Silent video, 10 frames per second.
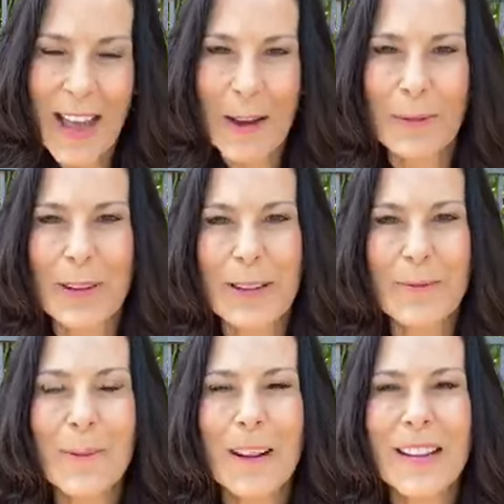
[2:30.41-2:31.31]

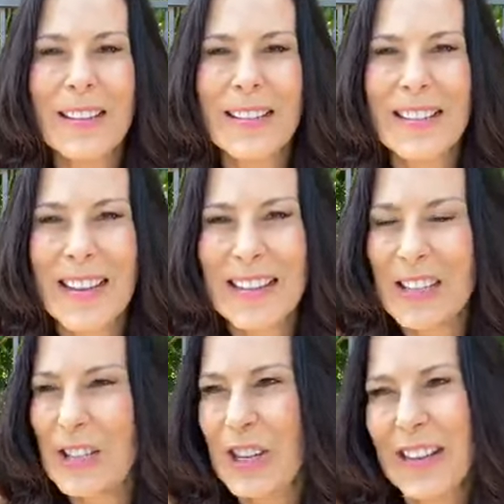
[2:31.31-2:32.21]
everyone
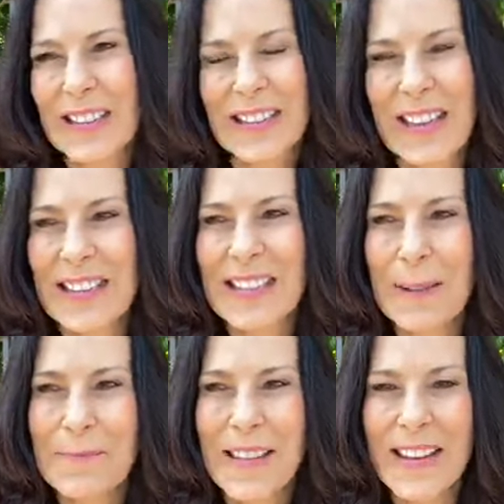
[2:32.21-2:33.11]
and just get
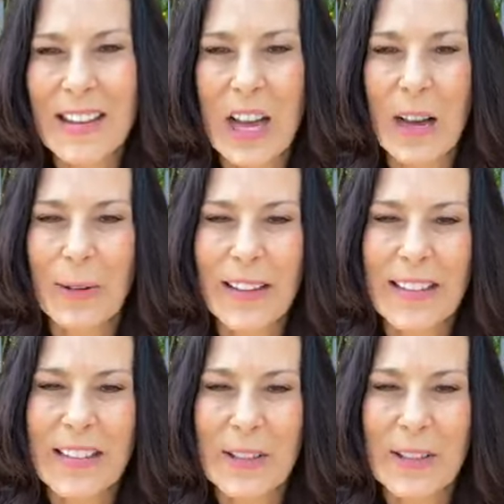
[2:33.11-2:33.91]
something going.